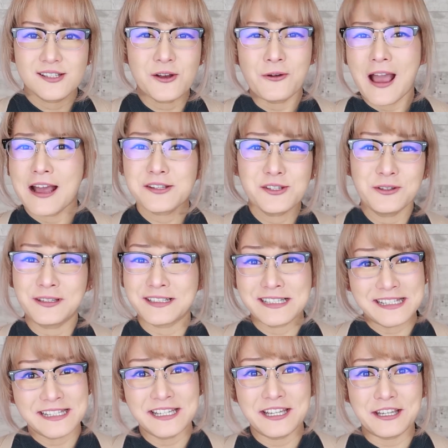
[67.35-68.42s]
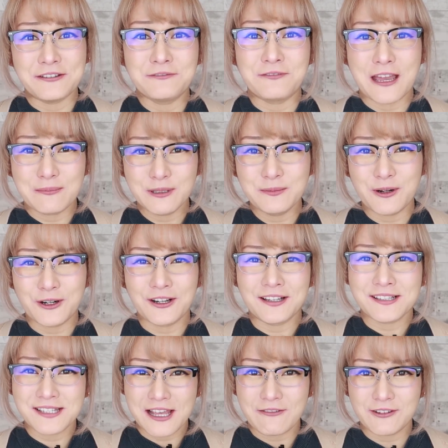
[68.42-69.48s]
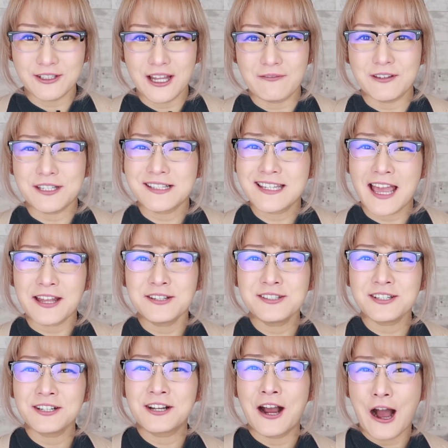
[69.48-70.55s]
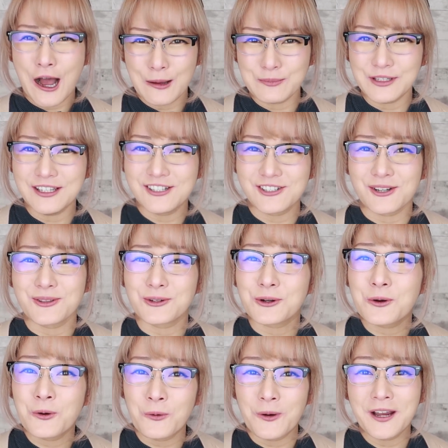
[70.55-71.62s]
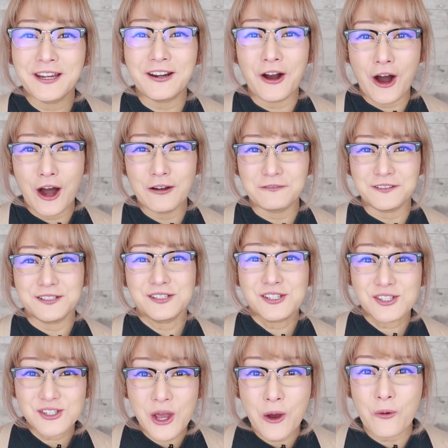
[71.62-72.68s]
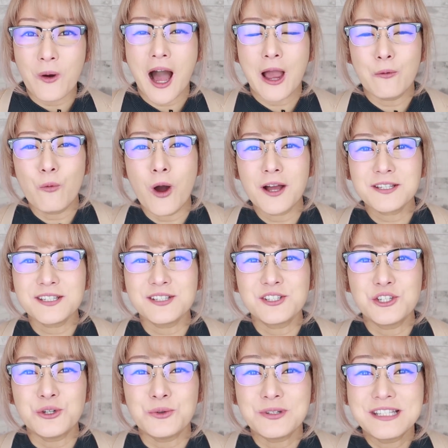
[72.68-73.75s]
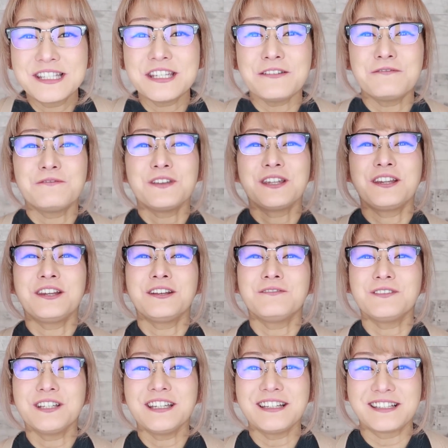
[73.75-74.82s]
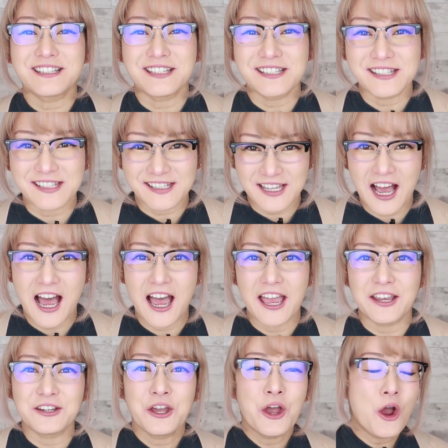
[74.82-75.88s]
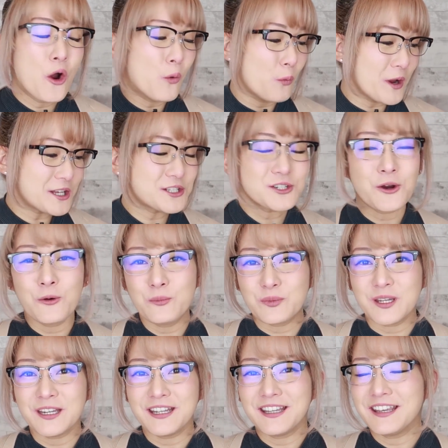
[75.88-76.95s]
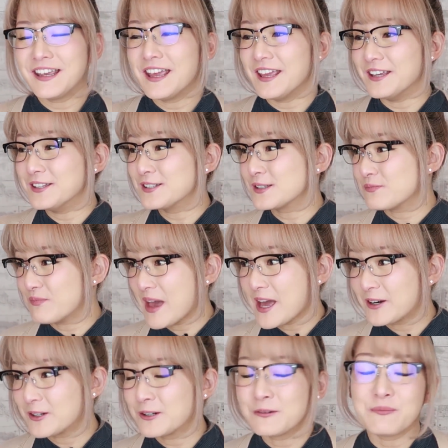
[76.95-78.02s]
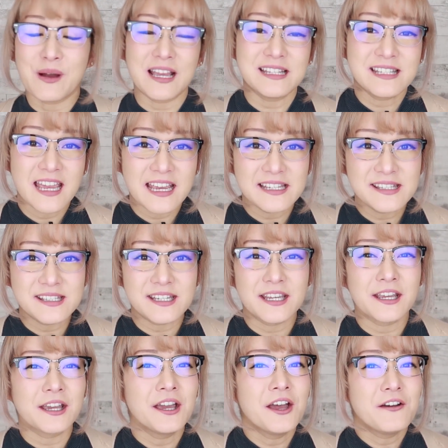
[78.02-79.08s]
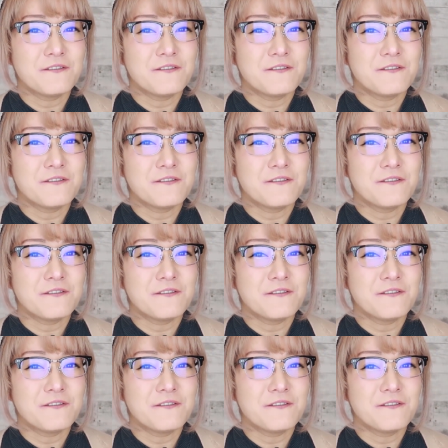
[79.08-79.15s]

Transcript: So as you can see, Family Mart and 7-Eleven tend to copy each other quite often, so I wanted to definitively decide which konbini is better by tasting